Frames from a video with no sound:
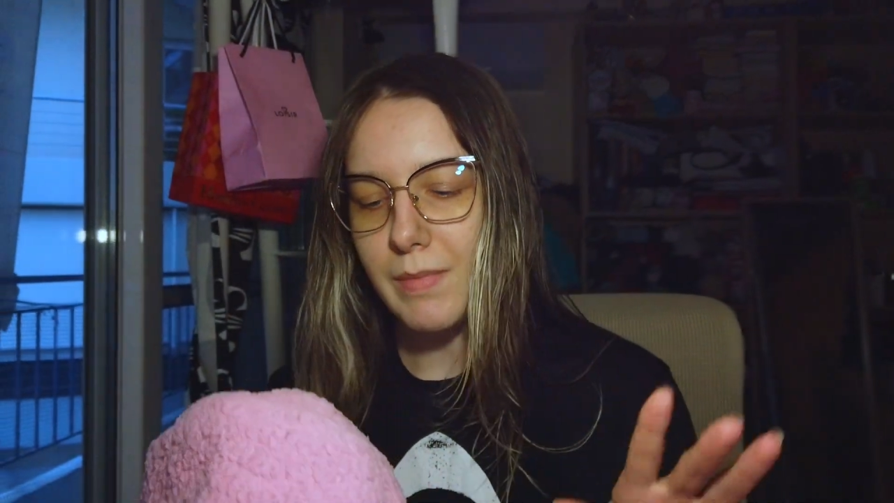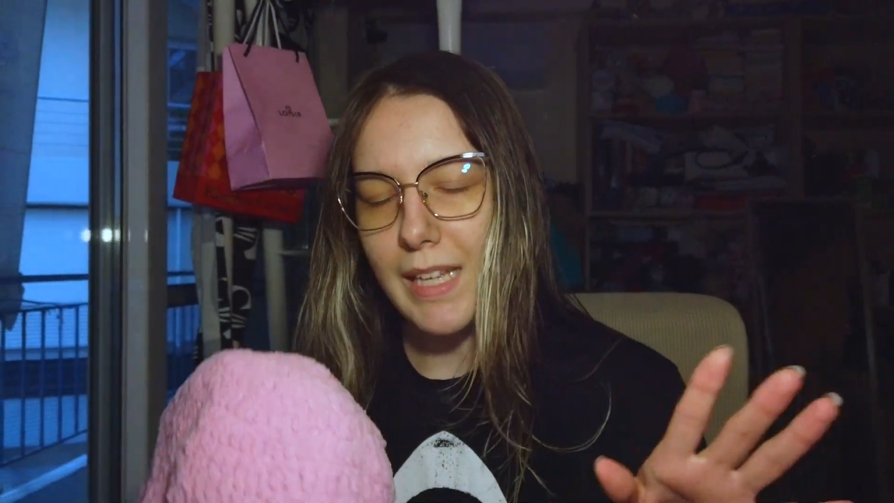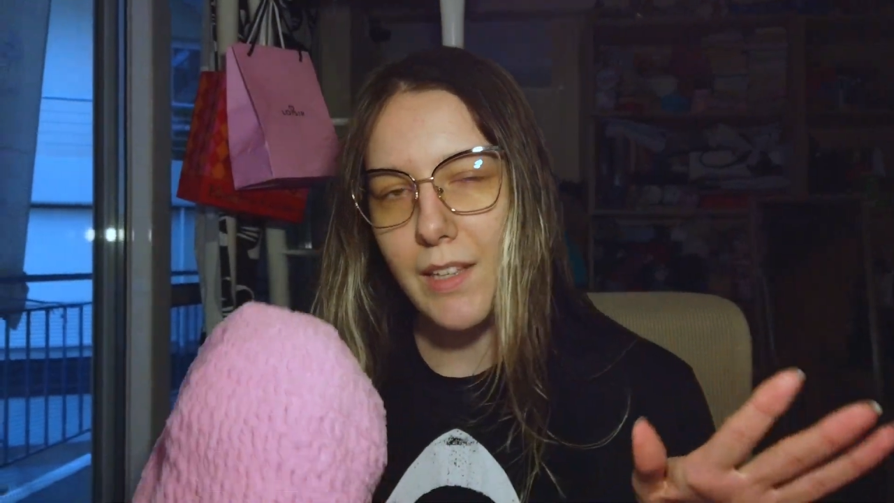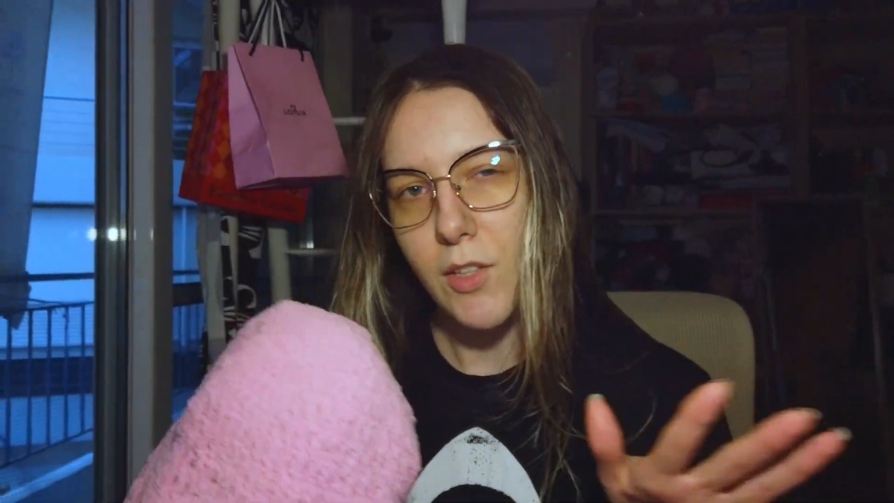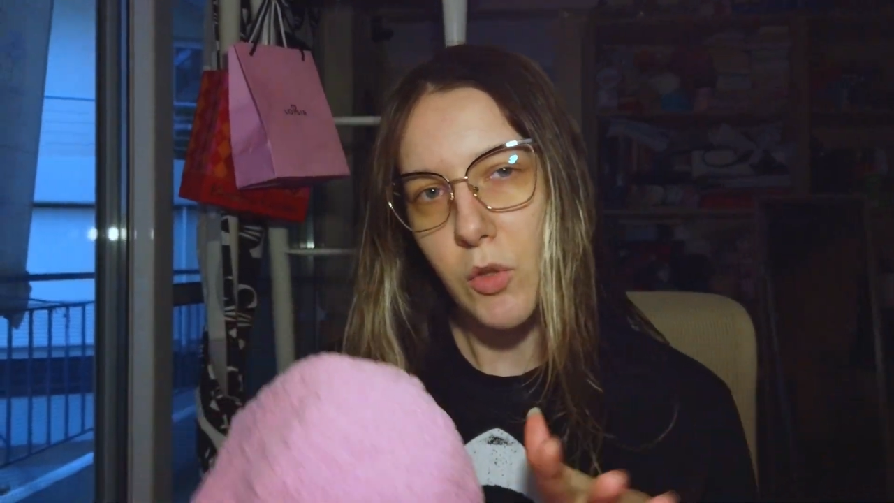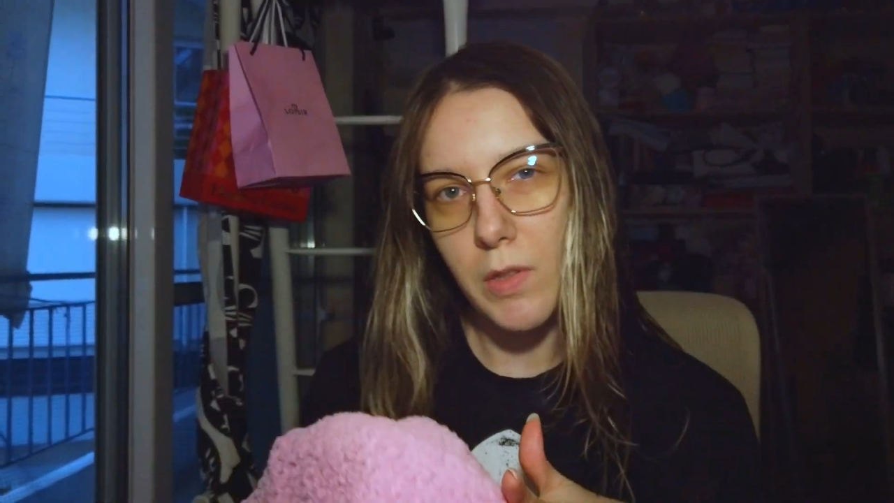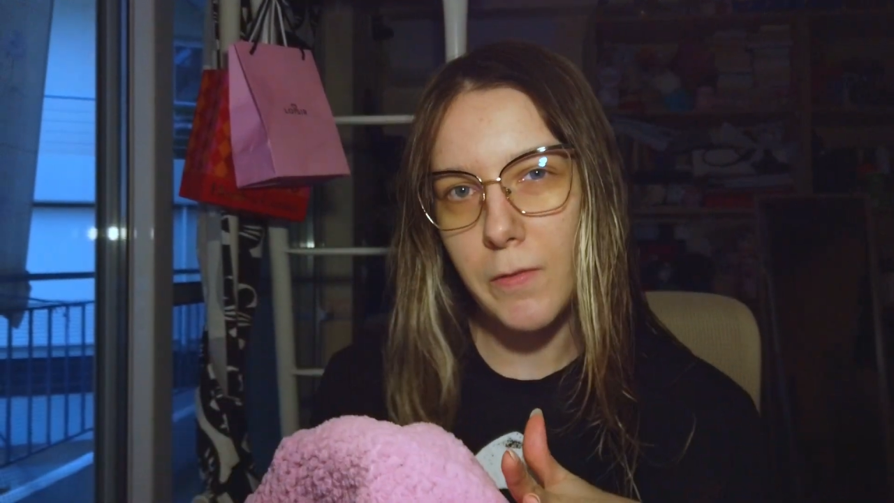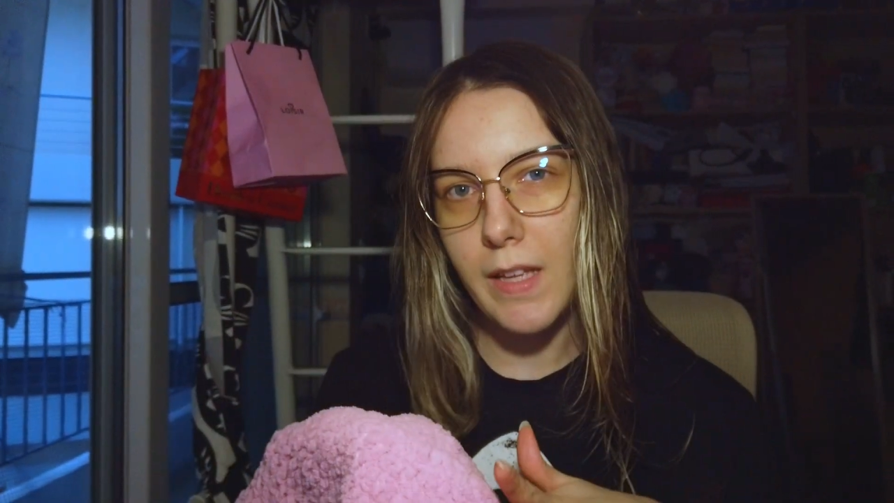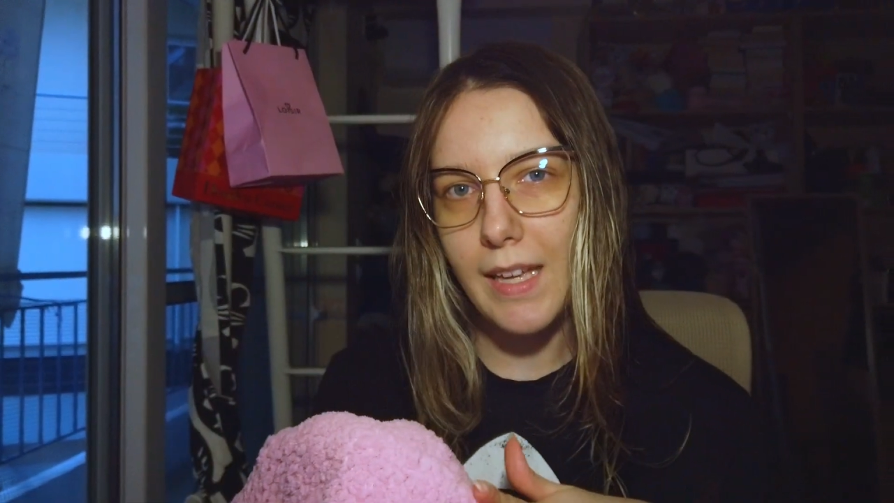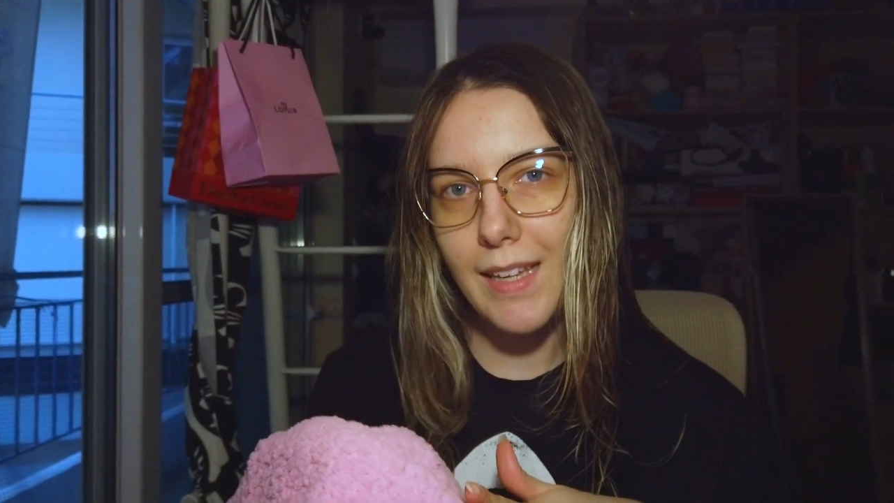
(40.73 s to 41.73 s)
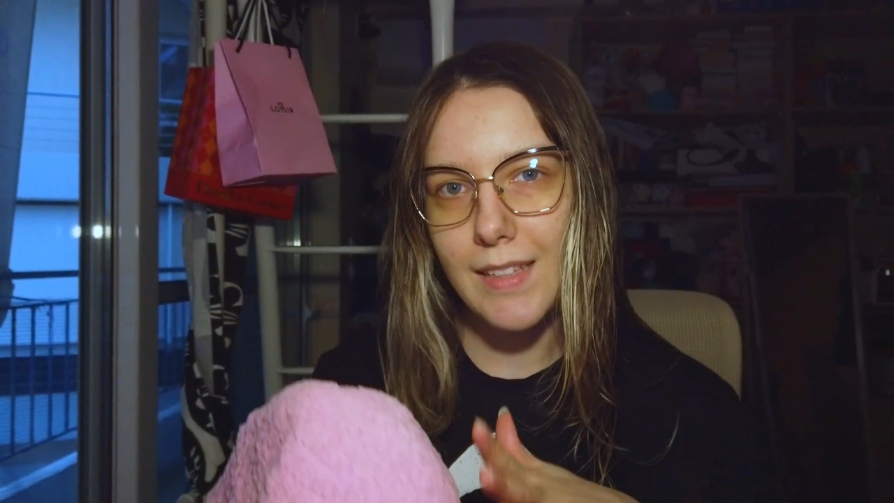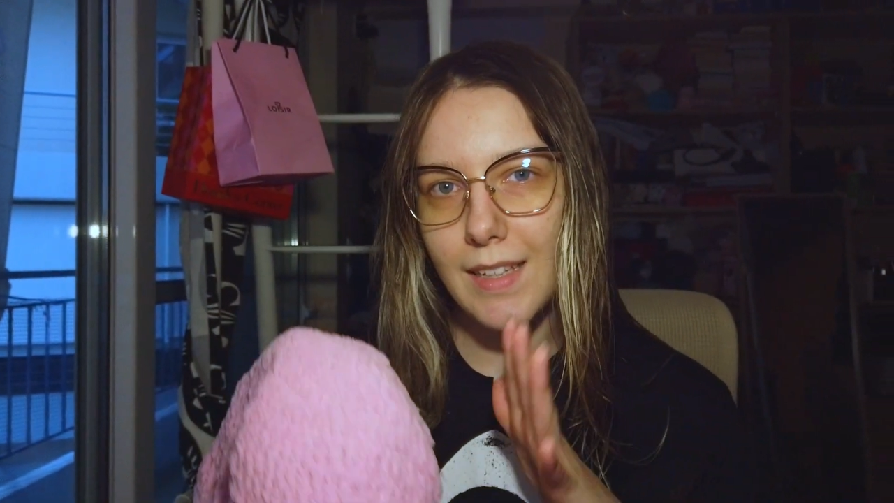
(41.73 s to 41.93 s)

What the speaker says: like unified